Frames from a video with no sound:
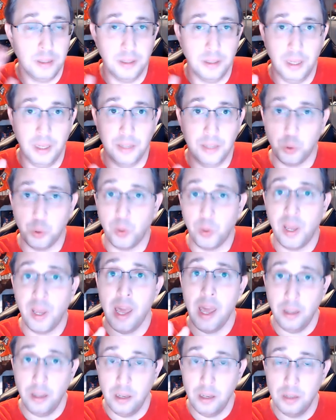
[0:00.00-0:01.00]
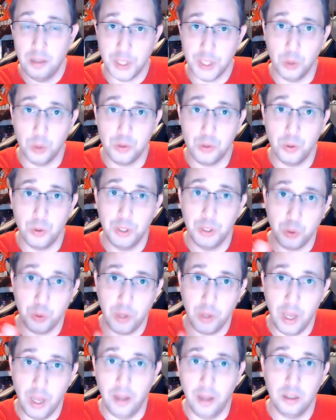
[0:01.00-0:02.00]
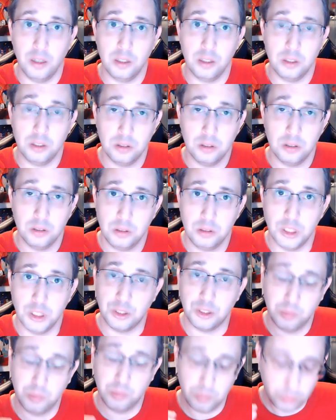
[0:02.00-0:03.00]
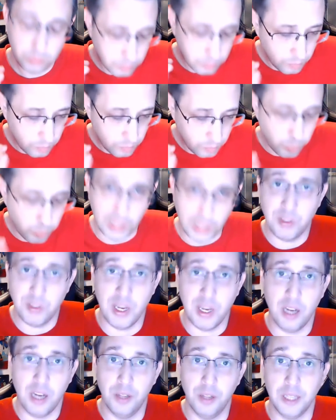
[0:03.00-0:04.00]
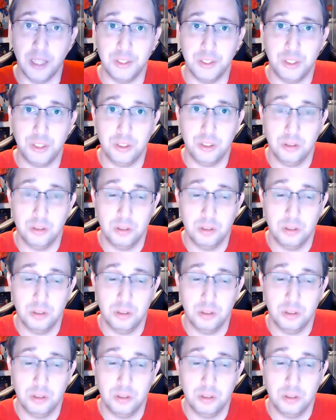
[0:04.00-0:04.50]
it's okay, Skeletor. It's okay. Just bring it down a notch.